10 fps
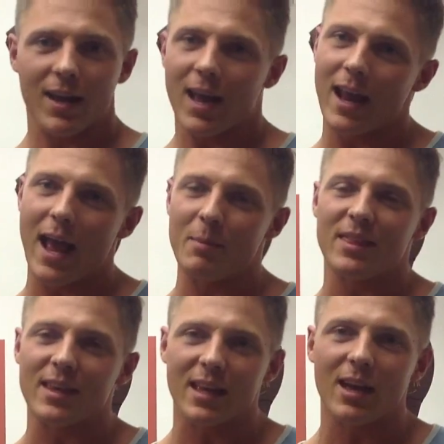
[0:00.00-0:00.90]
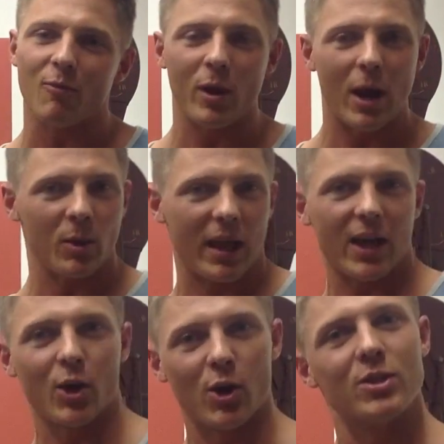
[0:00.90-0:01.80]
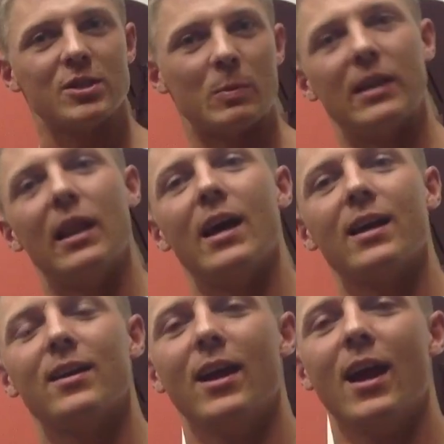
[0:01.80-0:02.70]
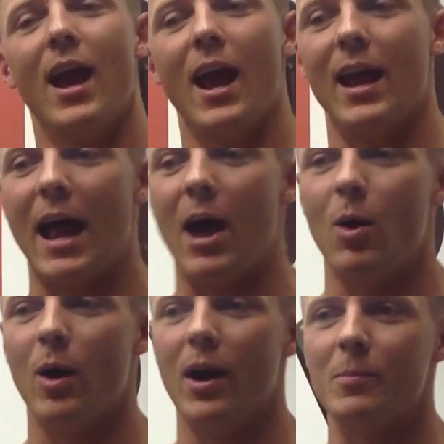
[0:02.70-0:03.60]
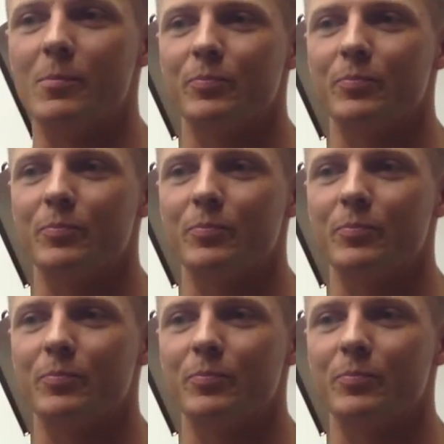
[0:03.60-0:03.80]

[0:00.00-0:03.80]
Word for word: kind of had me thinking of what I would like a girl to be like, and how um,